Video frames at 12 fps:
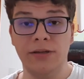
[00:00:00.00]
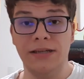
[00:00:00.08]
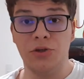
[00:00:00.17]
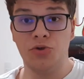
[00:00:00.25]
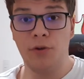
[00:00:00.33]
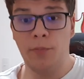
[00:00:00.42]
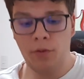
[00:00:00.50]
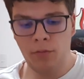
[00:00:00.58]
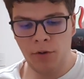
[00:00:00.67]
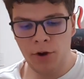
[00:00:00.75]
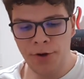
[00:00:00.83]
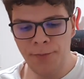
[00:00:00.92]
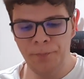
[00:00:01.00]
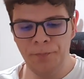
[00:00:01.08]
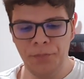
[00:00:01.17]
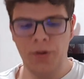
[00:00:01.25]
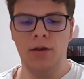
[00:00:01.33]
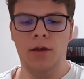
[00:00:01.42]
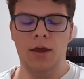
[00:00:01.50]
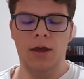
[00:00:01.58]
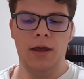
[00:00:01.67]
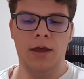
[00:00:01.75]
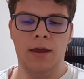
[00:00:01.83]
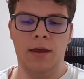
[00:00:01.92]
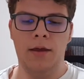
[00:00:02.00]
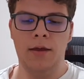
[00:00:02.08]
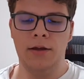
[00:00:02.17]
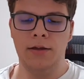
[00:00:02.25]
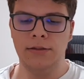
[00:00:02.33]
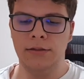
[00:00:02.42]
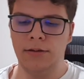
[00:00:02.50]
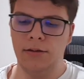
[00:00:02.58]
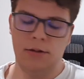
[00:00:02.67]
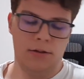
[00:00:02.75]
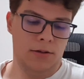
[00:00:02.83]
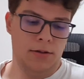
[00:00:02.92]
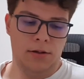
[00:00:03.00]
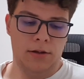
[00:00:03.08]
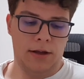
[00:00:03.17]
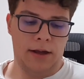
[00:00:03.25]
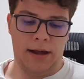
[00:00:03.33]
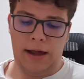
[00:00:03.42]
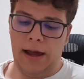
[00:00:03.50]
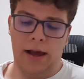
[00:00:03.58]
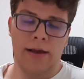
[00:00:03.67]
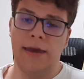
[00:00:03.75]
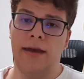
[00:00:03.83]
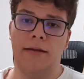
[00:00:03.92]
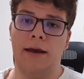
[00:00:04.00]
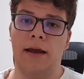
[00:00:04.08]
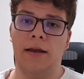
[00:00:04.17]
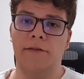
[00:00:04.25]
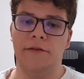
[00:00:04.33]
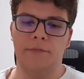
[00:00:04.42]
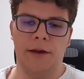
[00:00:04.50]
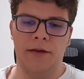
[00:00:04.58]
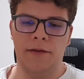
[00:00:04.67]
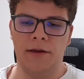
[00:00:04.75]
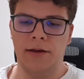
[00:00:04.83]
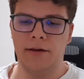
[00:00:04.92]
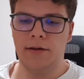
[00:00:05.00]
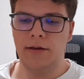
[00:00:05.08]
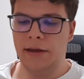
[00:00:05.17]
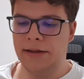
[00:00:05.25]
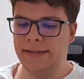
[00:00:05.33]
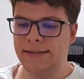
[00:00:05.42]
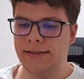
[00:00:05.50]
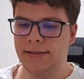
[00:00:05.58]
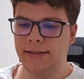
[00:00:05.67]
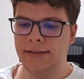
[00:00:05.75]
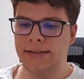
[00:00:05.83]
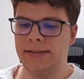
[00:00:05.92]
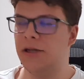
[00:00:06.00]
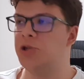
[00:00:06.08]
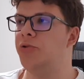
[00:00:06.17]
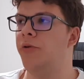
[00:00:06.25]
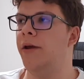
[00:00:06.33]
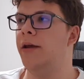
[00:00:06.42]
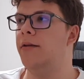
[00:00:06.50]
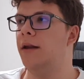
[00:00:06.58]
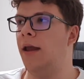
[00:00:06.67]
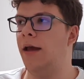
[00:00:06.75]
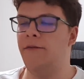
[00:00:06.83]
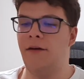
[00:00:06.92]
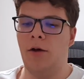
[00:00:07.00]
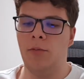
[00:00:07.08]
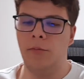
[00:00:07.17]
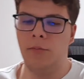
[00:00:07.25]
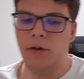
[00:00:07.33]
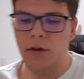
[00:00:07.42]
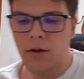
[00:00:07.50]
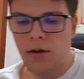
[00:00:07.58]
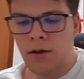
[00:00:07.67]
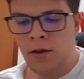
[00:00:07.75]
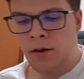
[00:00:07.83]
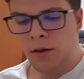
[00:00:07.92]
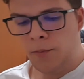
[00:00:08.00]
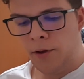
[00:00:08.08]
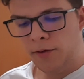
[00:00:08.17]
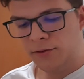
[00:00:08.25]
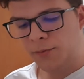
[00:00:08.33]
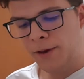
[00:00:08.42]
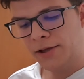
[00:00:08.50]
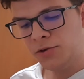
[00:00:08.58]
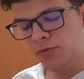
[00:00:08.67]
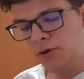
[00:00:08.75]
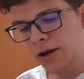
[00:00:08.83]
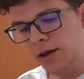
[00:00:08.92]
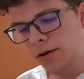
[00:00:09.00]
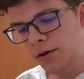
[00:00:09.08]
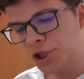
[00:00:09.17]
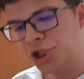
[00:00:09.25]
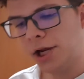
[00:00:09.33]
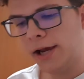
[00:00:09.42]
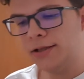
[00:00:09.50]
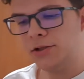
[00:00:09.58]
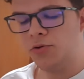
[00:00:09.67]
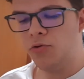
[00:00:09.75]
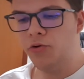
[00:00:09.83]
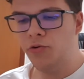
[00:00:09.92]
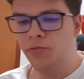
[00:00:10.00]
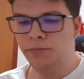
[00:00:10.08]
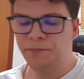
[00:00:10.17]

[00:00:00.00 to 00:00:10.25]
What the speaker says: It's a triple one. And again, I love it. I think it's such a great live album. Paul's bass really shines through.